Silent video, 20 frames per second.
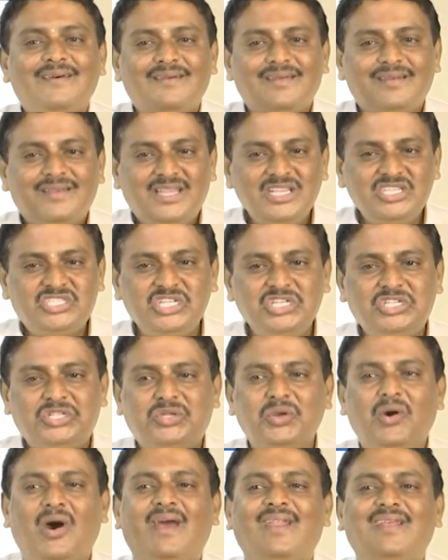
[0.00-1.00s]
digit
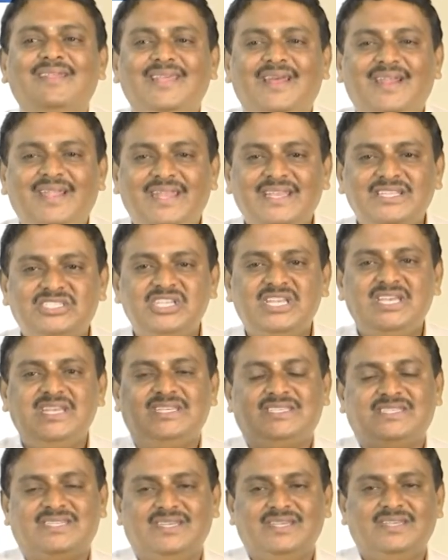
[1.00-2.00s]
to another
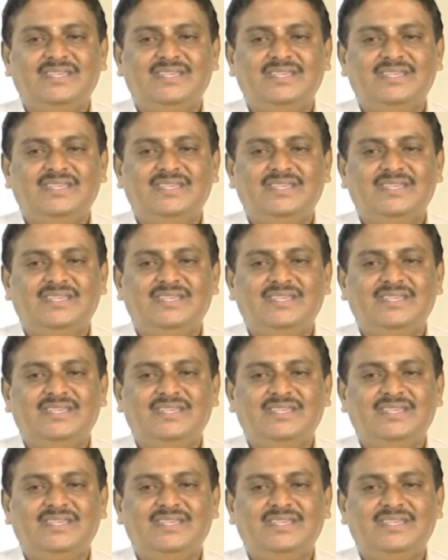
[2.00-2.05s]
digit.